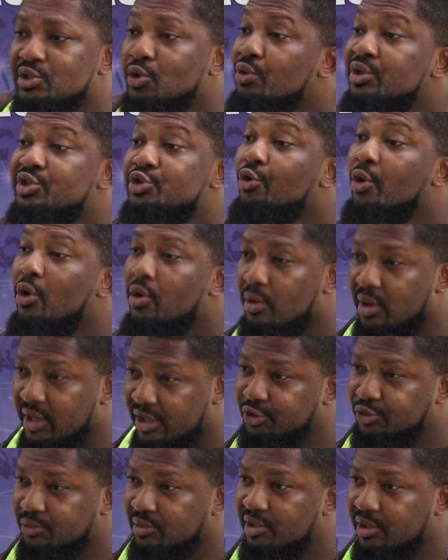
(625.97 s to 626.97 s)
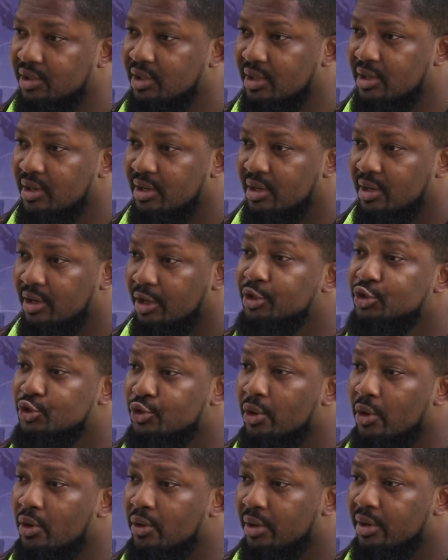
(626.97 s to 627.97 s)
No, it's wrong, actually. It's
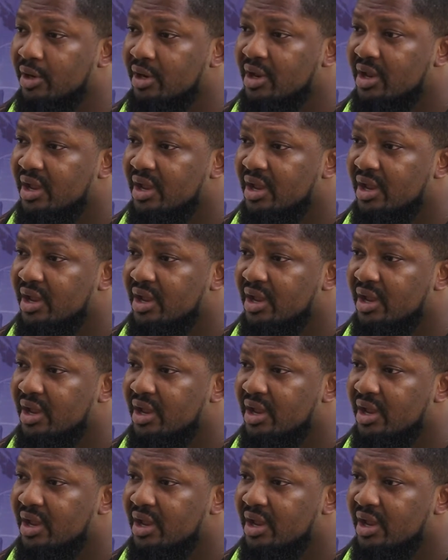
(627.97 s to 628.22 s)
wrong.